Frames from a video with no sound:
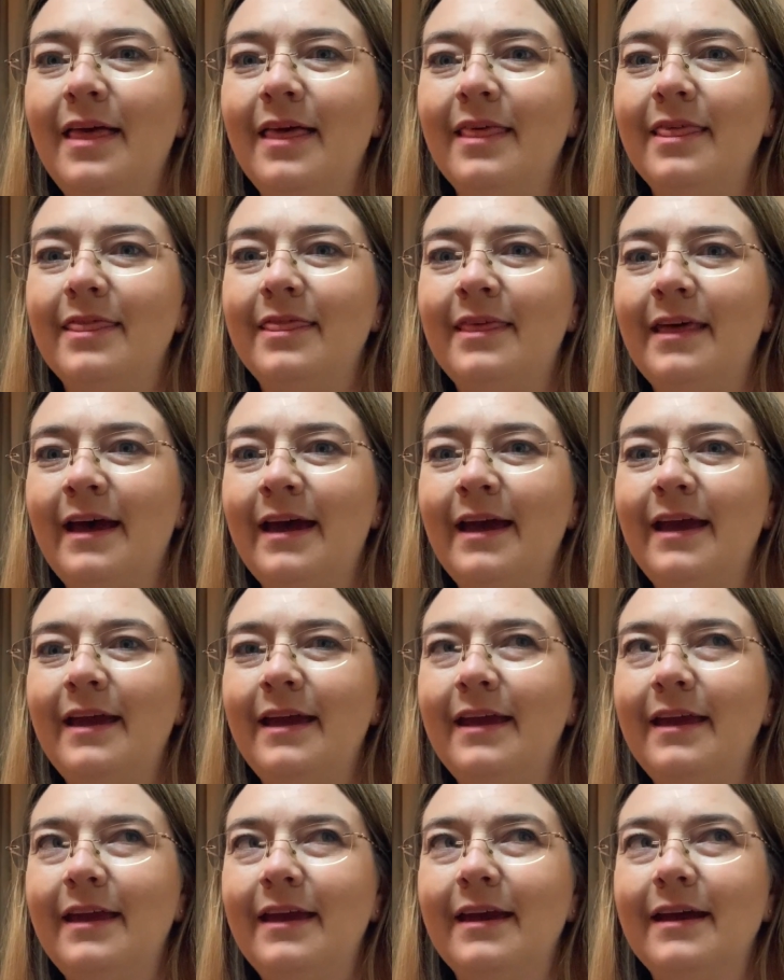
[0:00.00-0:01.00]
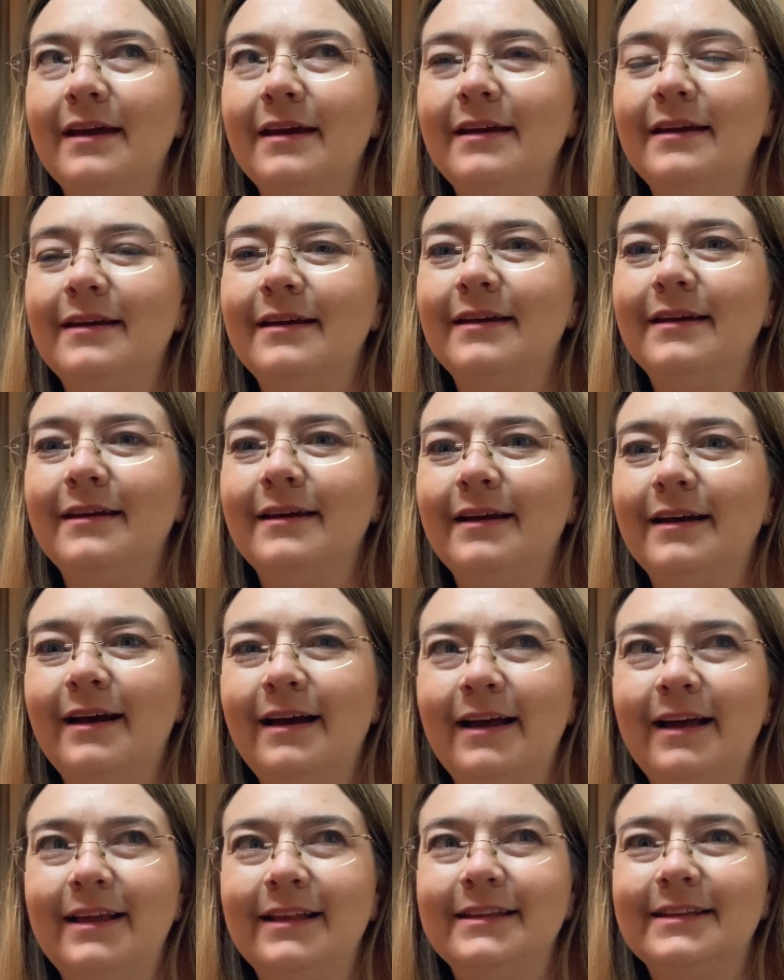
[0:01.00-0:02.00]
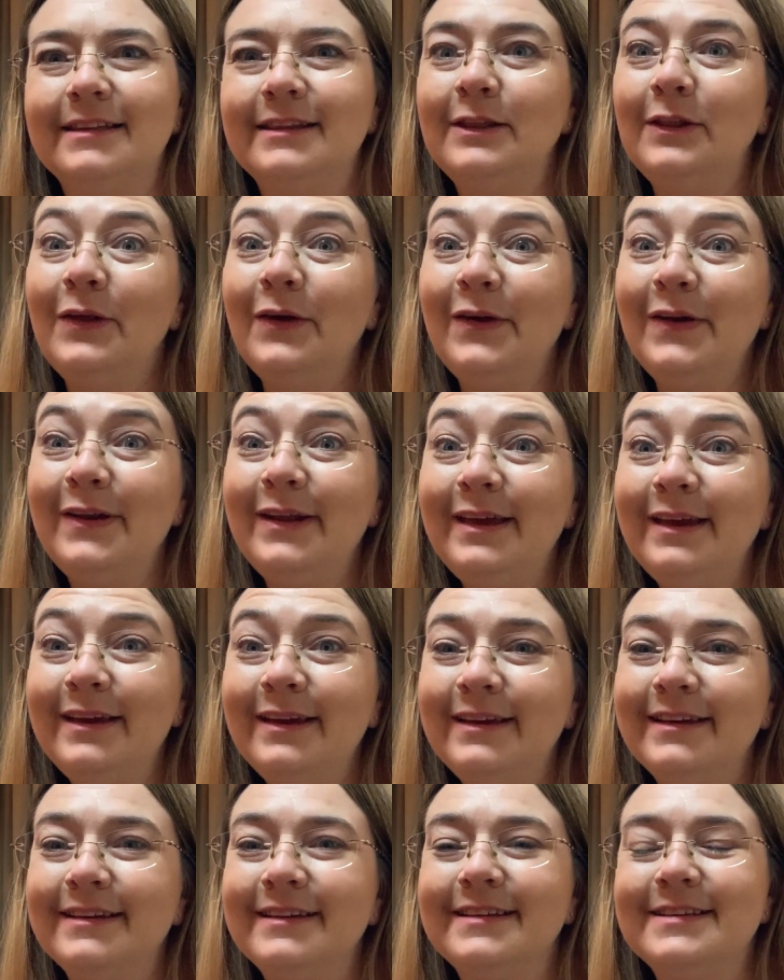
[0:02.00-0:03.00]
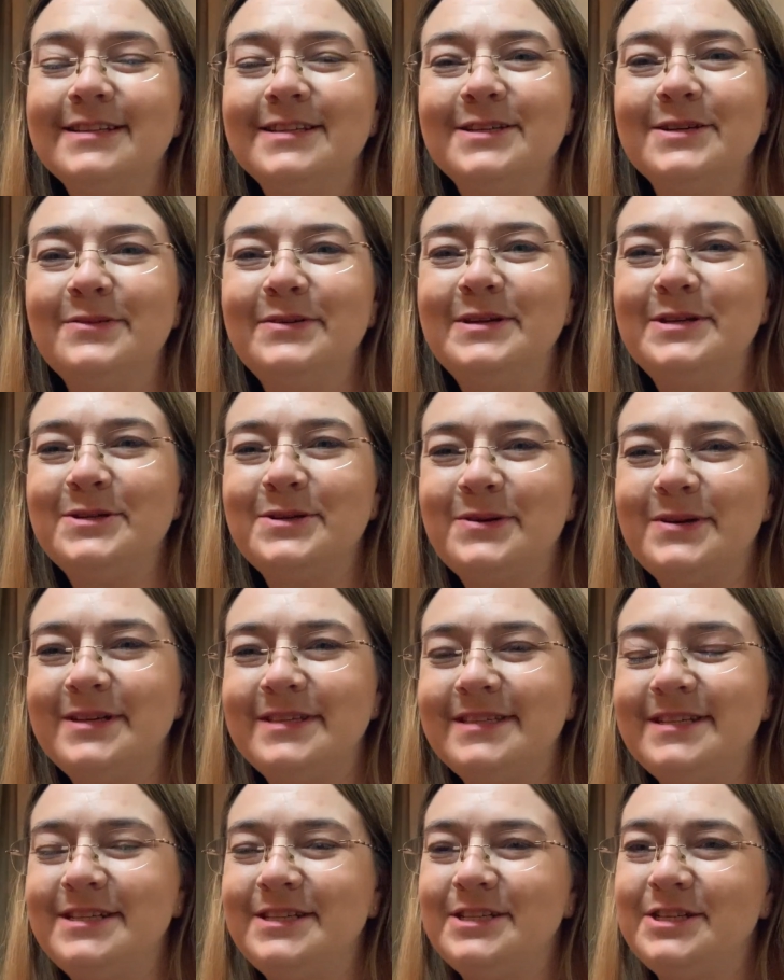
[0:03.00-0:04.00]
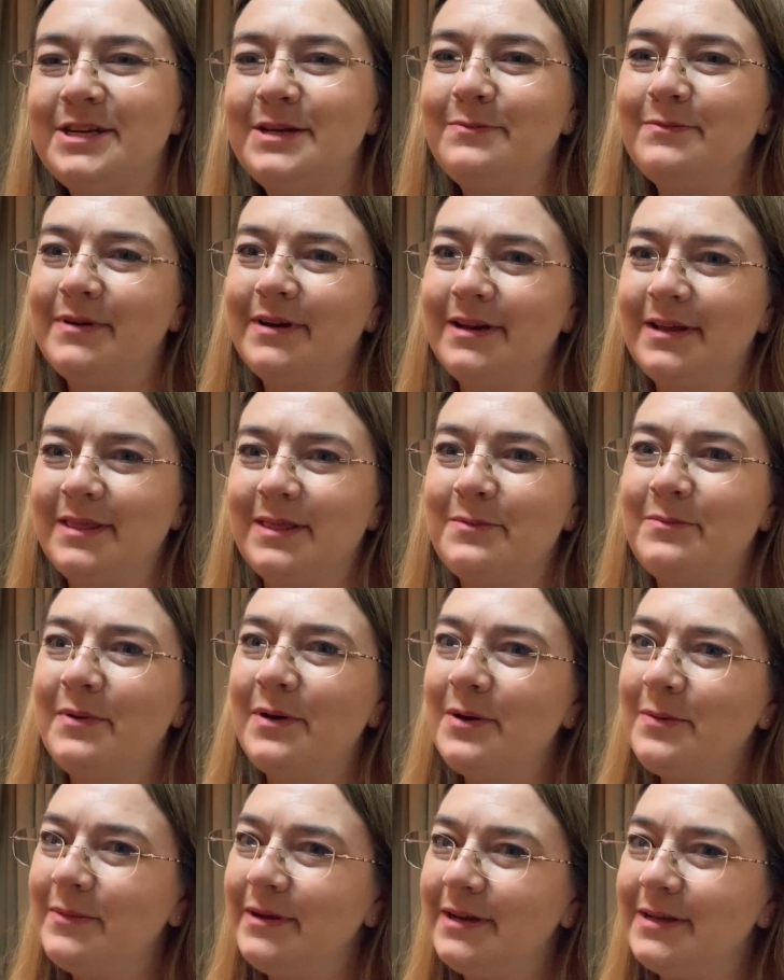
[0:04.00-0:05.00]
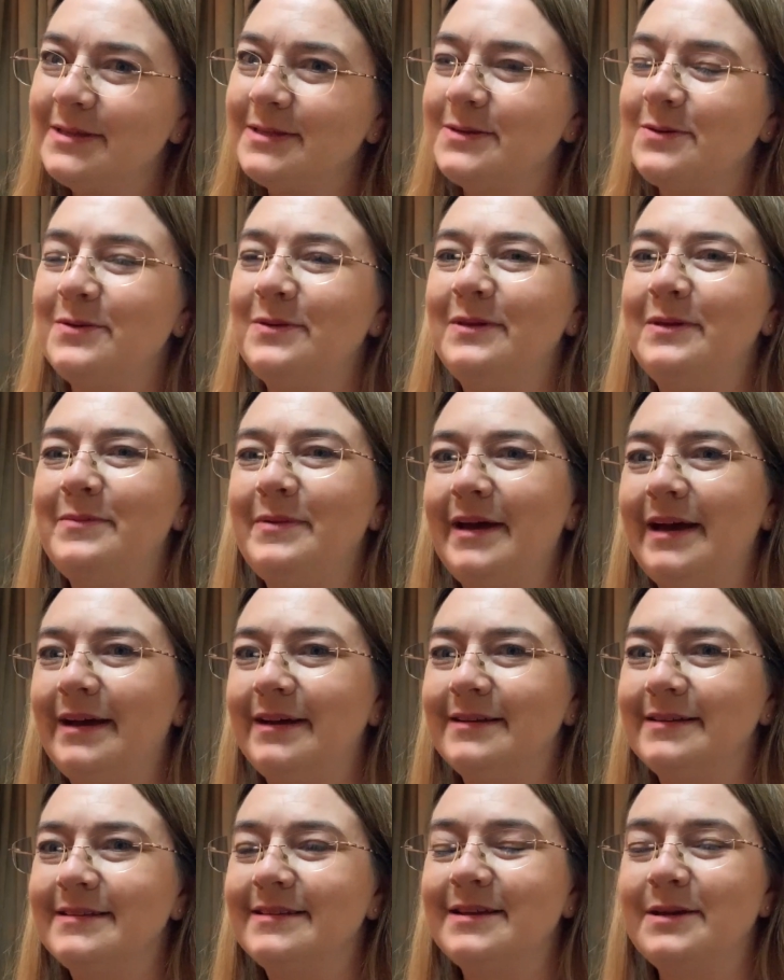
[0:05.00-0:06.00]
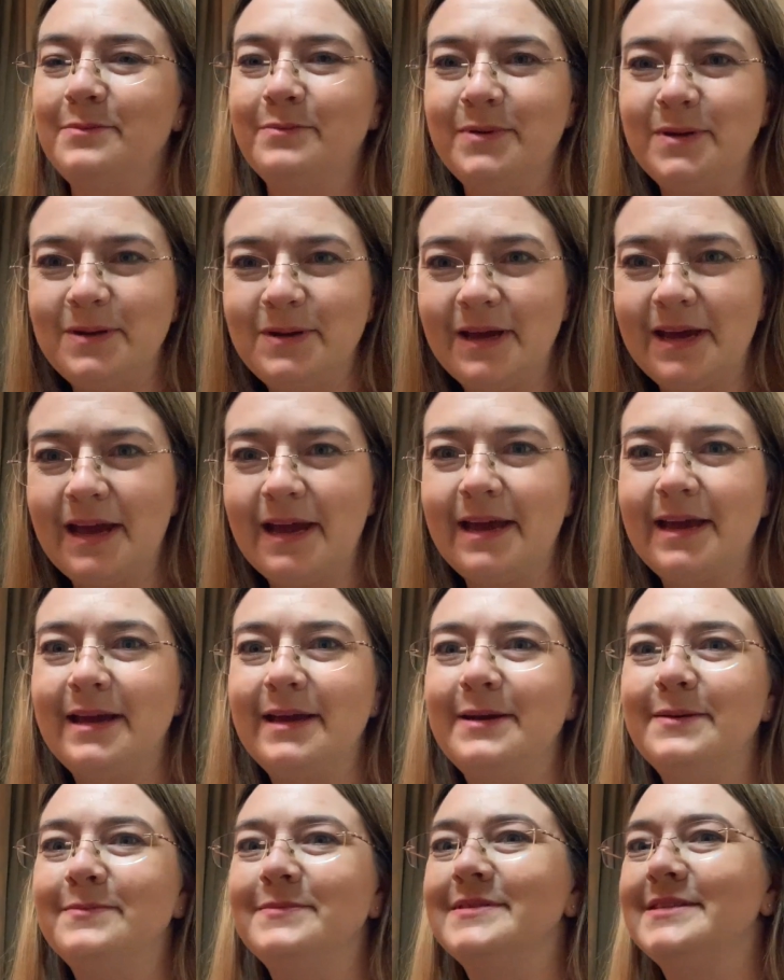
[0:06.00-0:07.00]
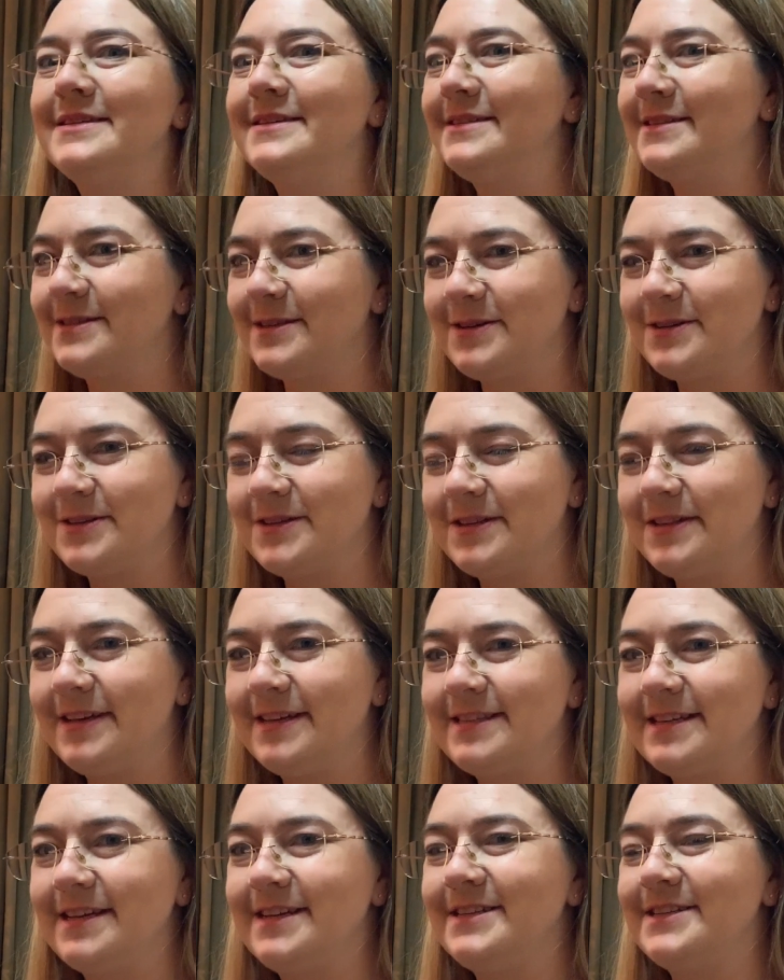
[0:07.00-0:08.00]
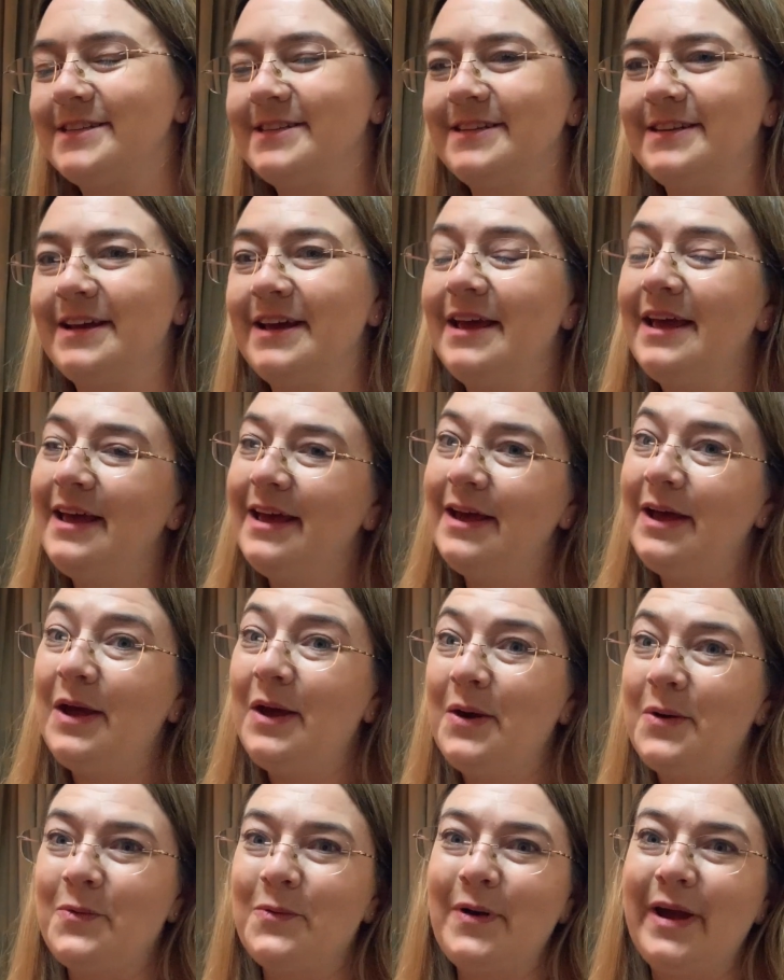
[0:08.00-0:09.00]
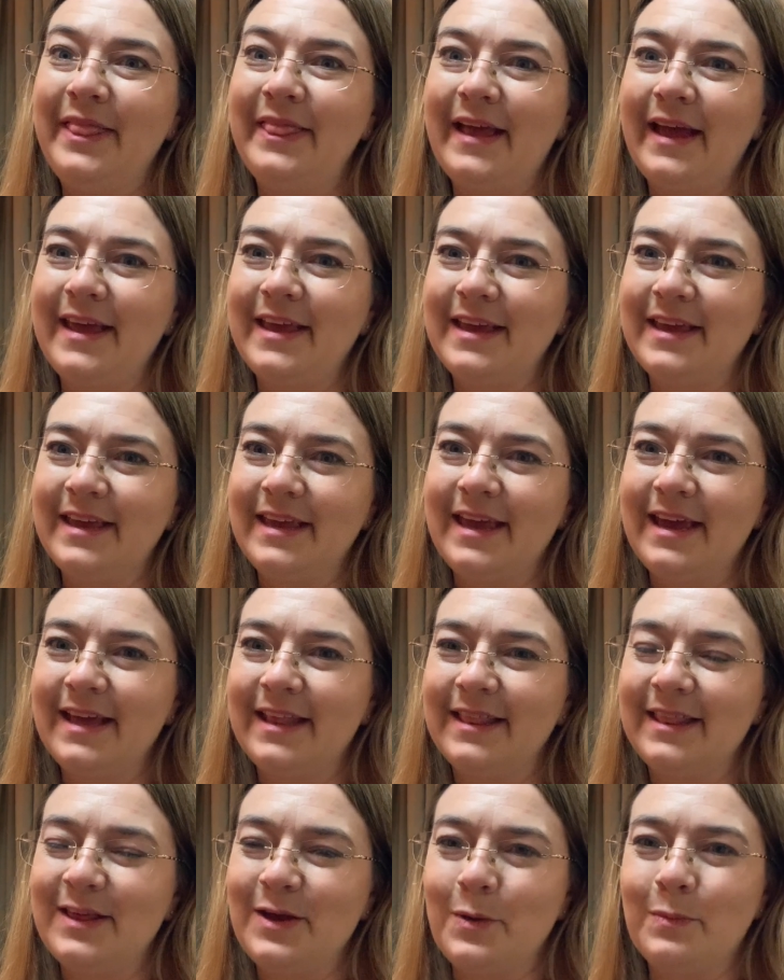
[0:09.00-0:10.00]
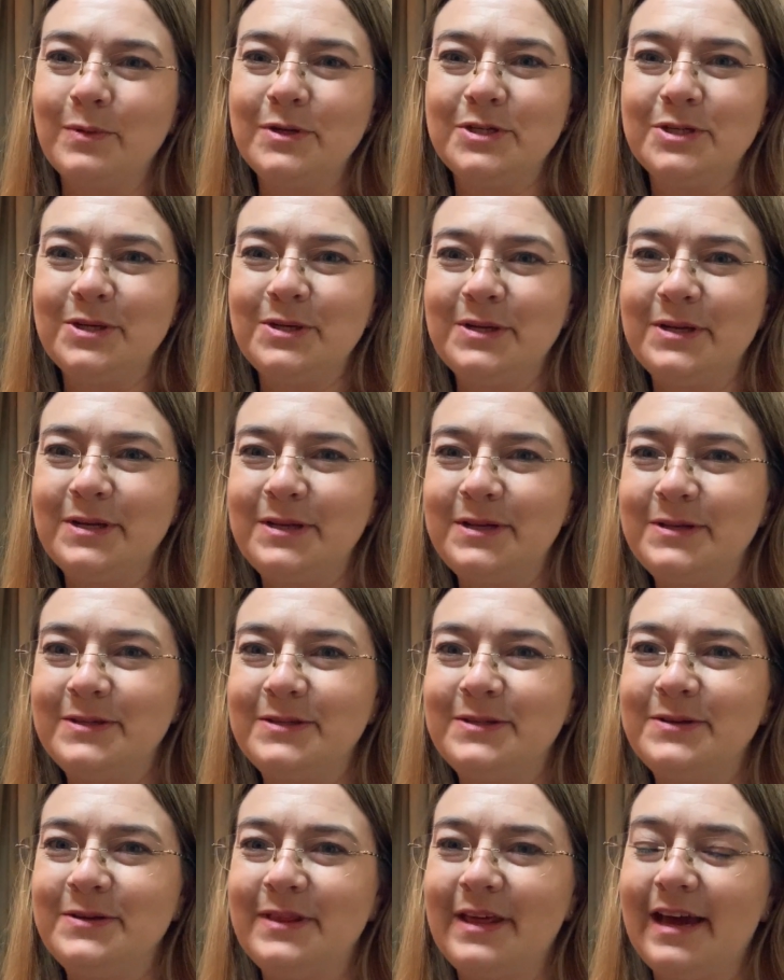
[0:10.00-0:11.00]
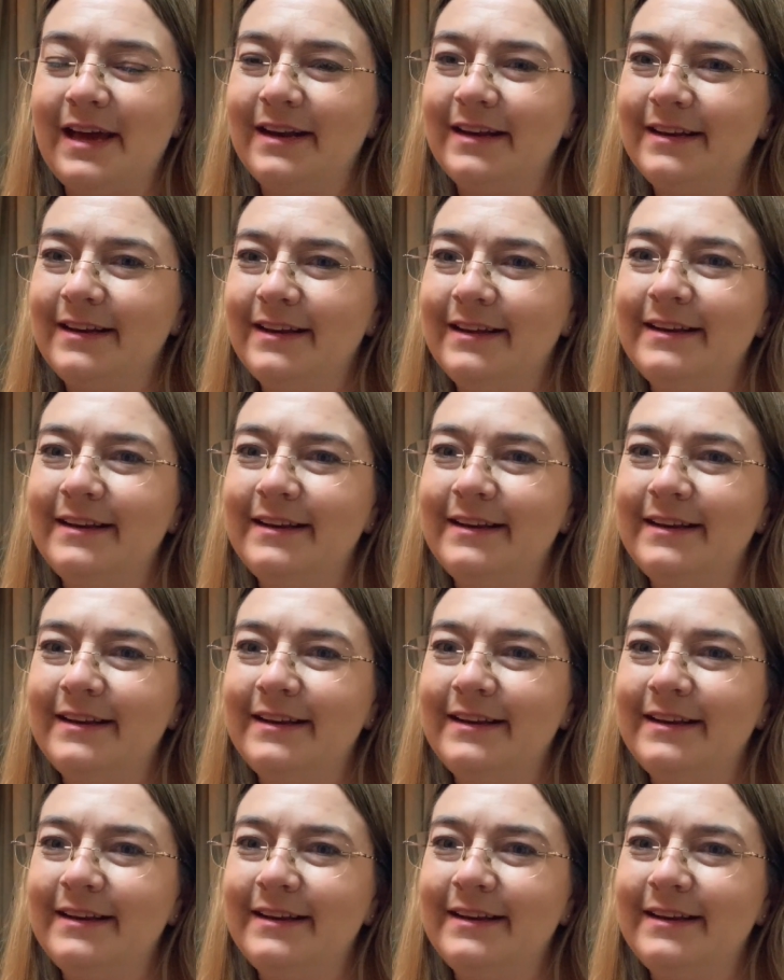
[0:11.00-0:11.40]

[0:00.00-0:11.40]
they are learning to enjoy stitching, but at the moment it's all about computer games and socialization when they can get the opportunity to do that.